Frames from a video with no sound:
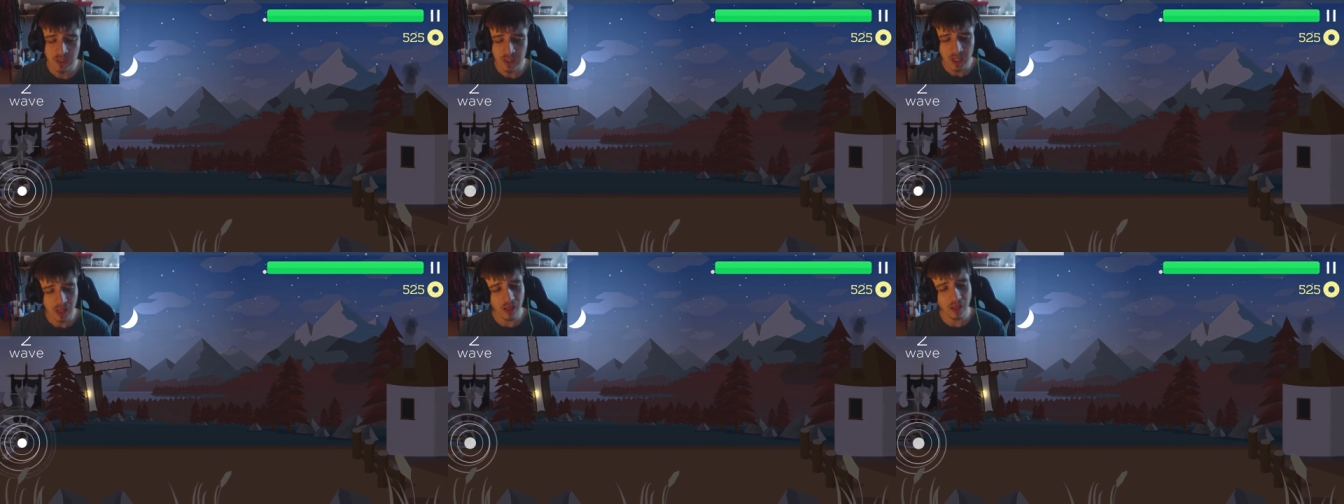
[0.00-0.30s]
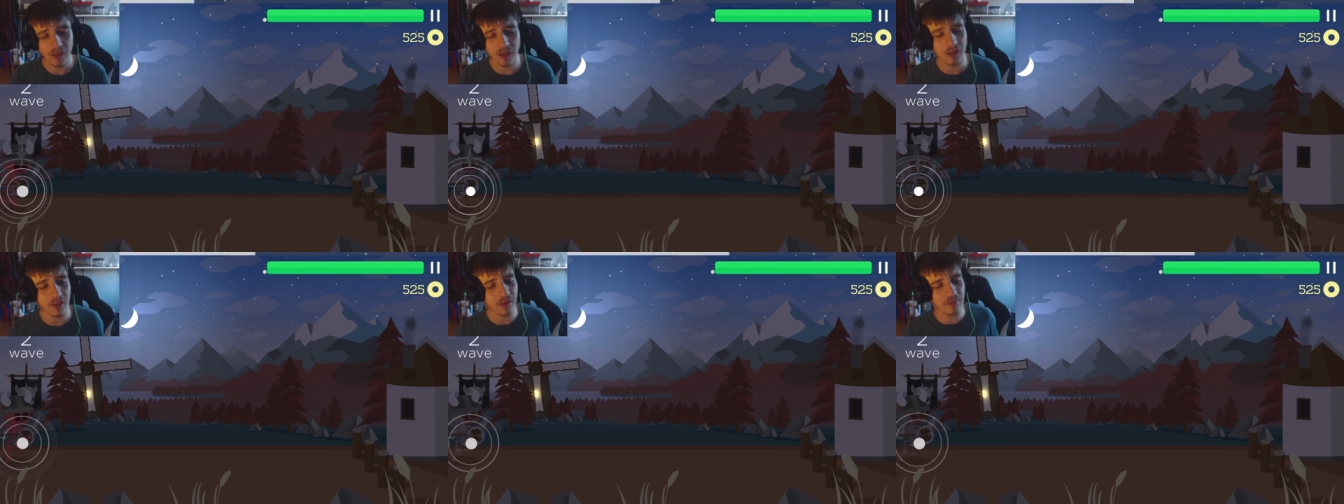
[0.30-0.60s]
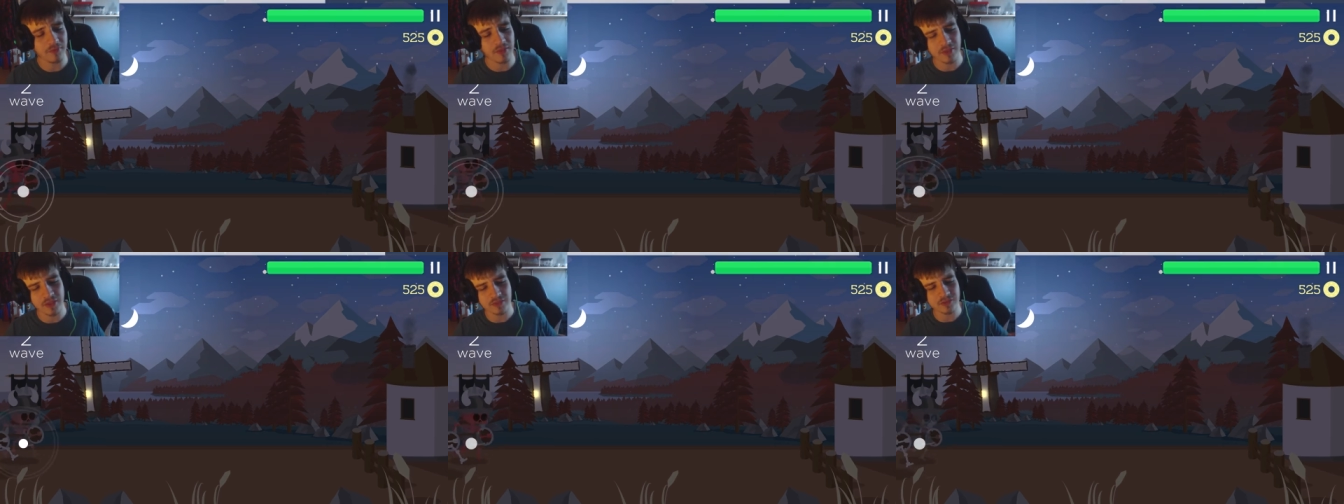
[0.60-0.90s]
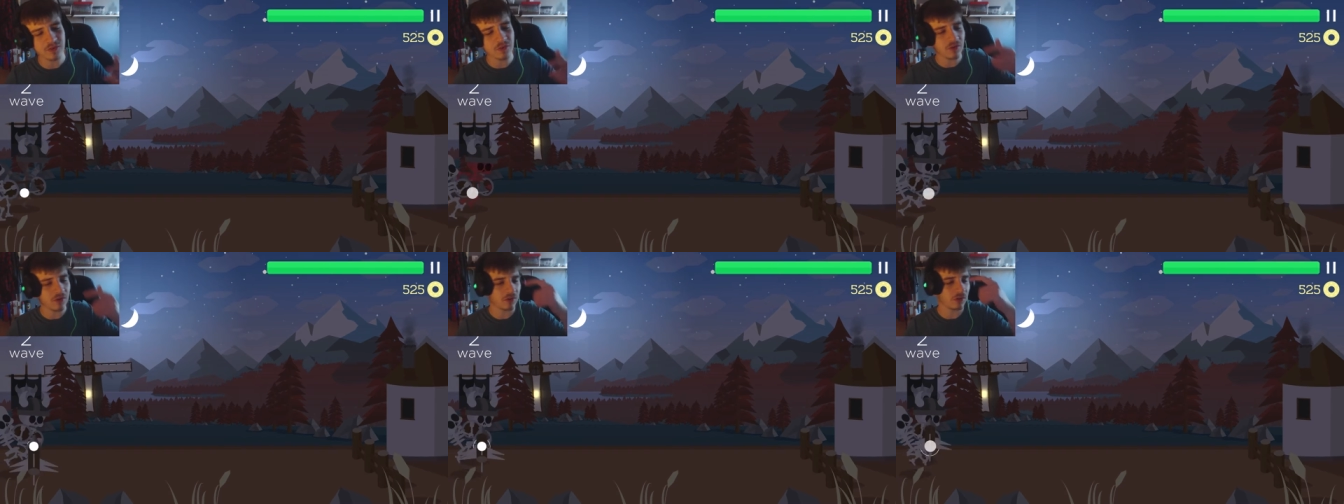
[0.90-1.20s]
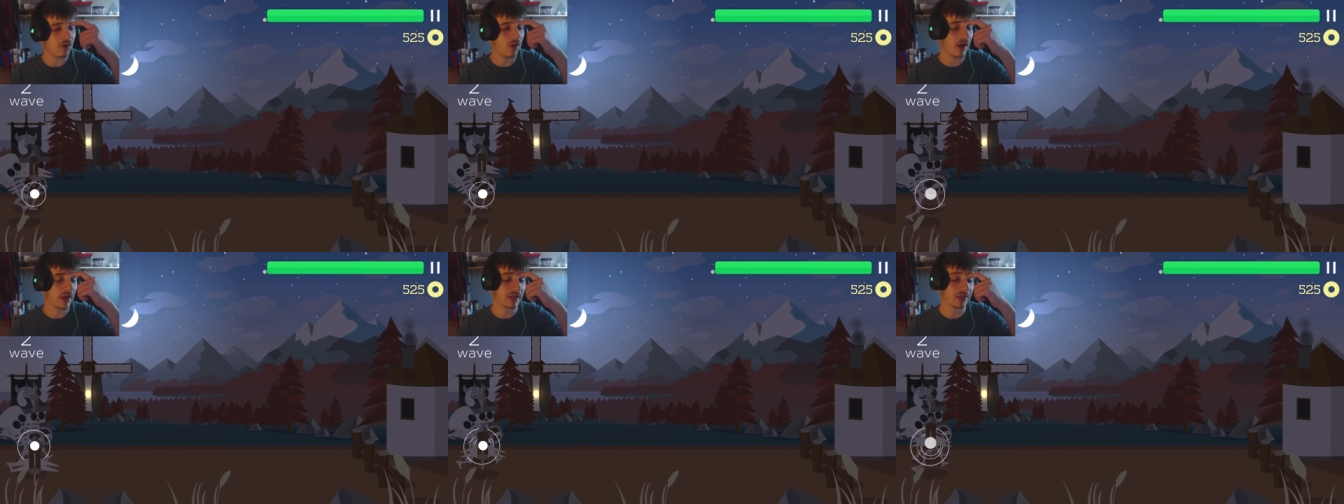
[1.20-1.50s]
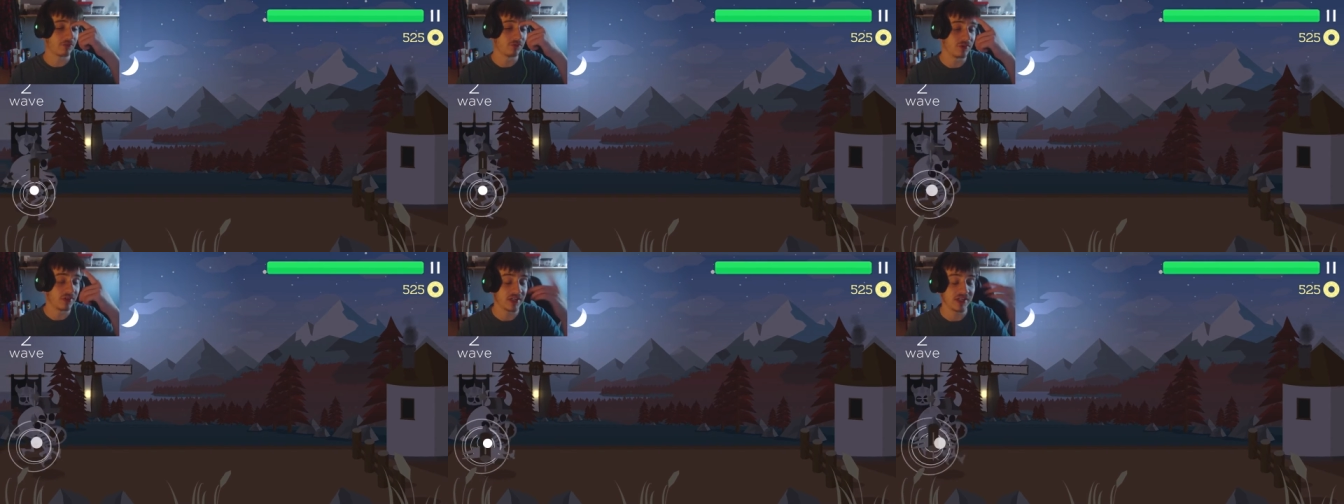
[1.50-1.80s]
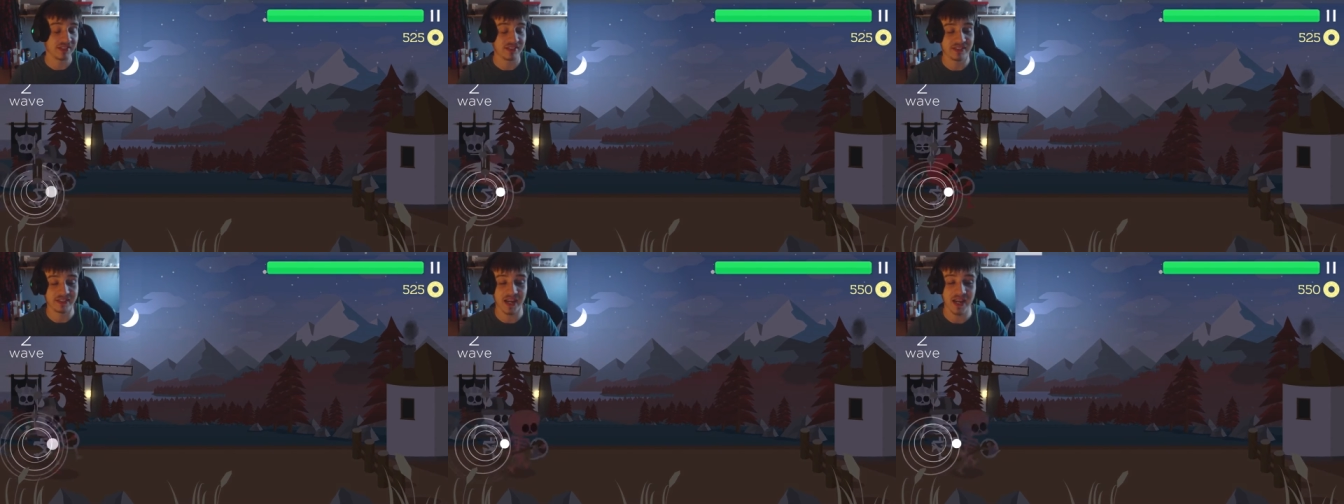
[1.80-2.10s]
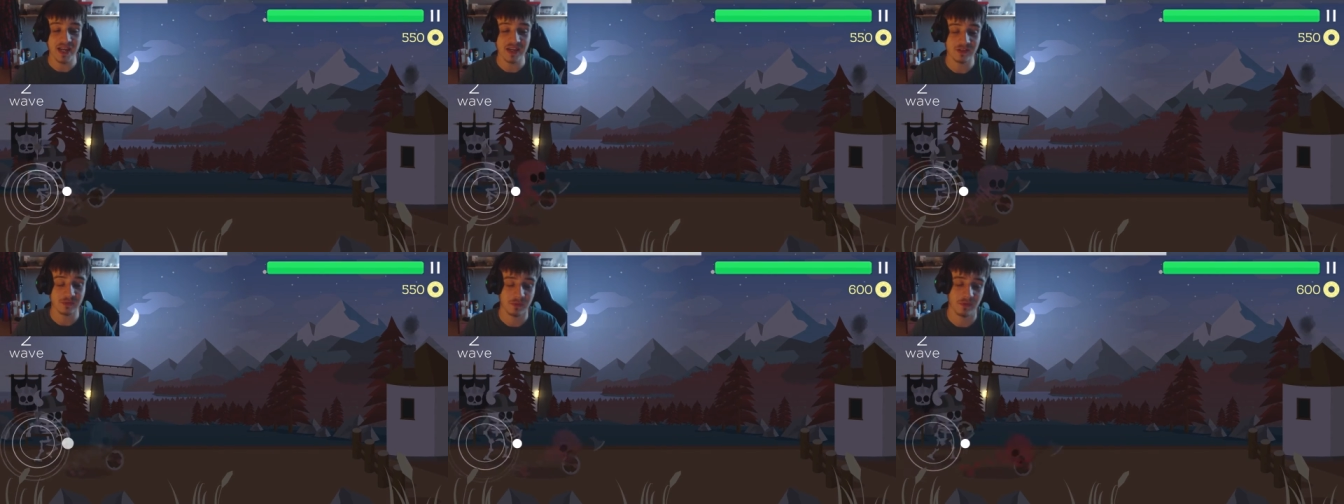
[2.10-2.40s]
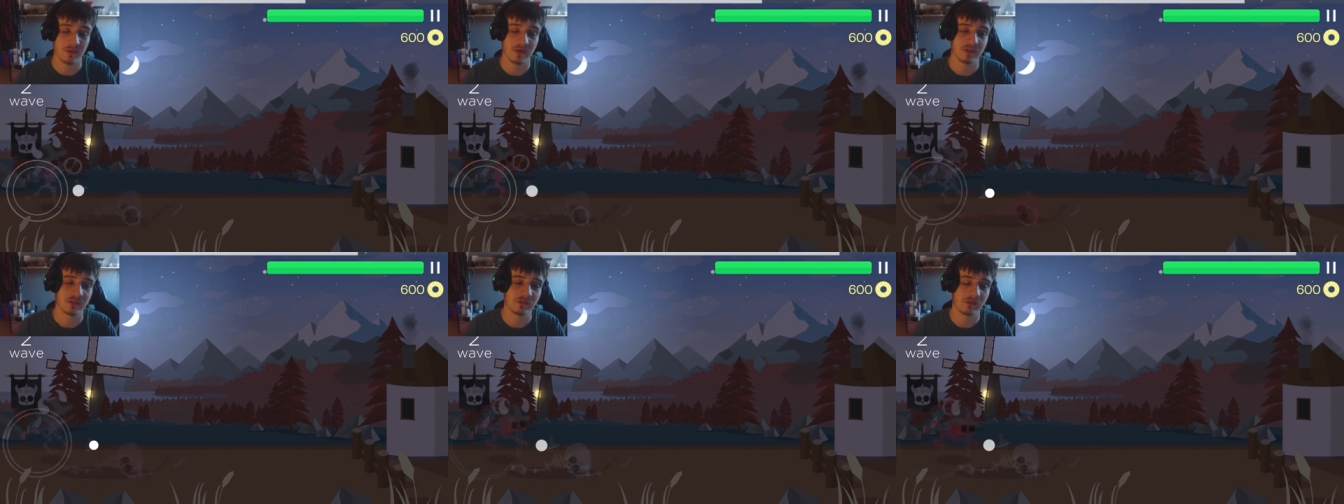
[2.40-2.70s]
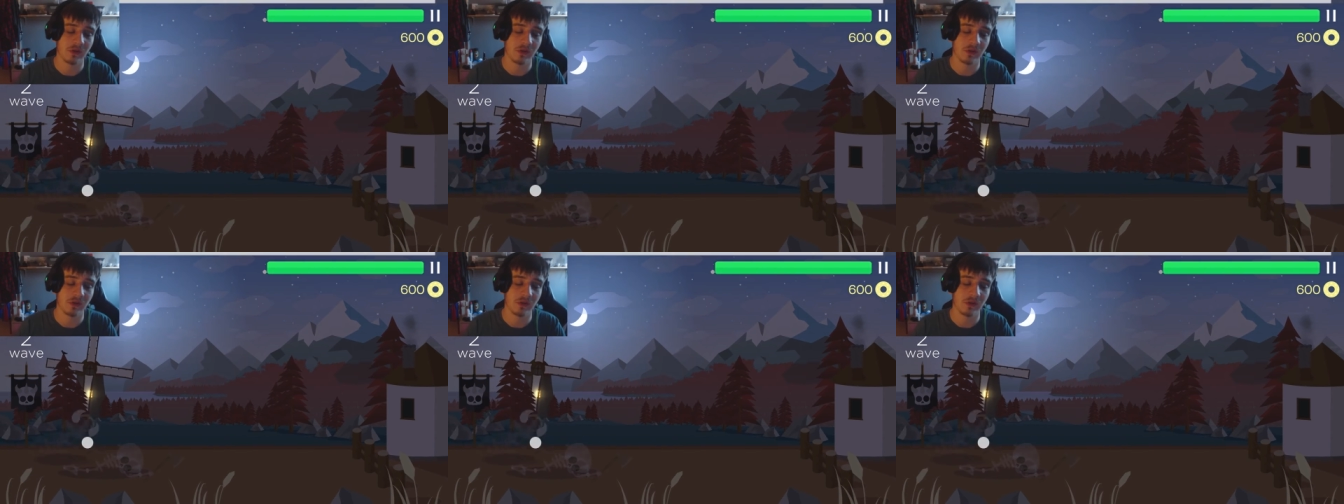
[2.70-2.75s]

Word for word: I, I, there's not a lot I can really say, to be honest.